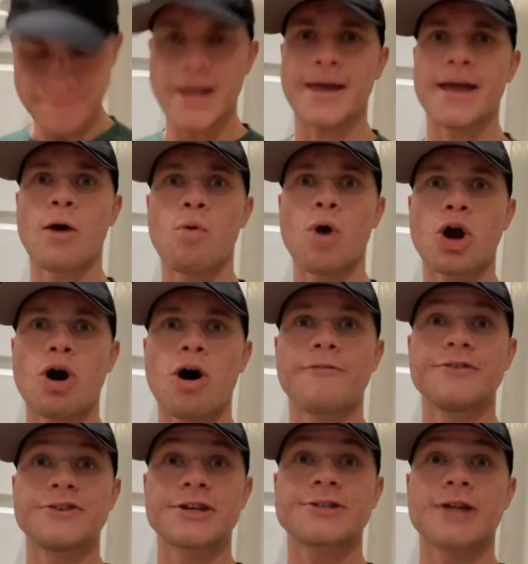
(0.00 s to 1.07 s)
Yeah, yeah, one
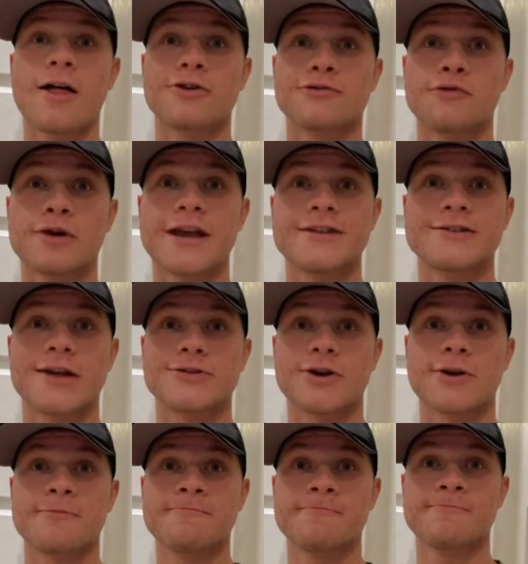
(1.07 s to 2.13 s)
coffee, six dollars forty-eight cents,
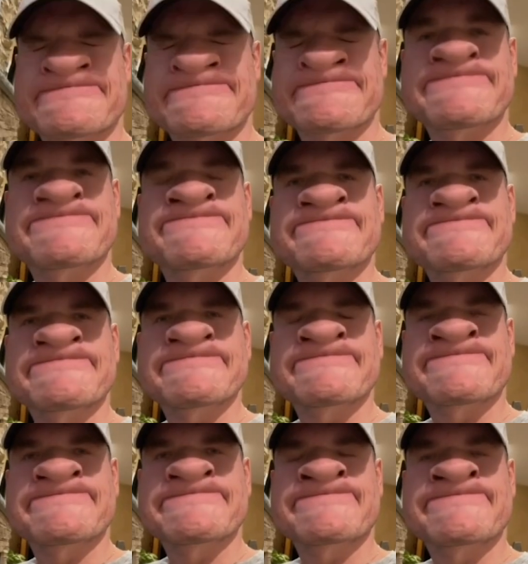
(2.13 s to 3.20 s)
sir.
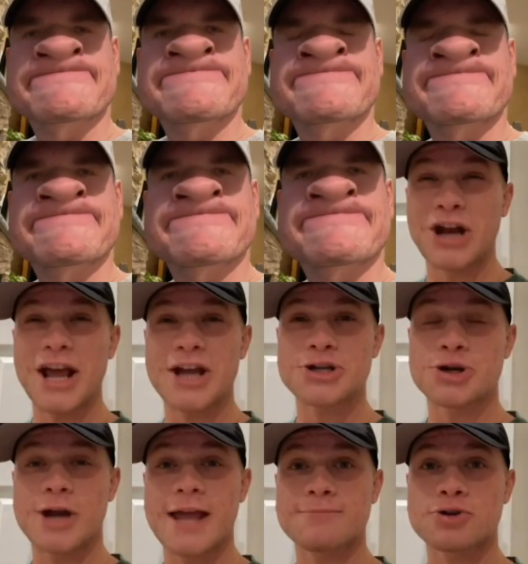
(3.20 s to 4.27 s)
Can I get your name,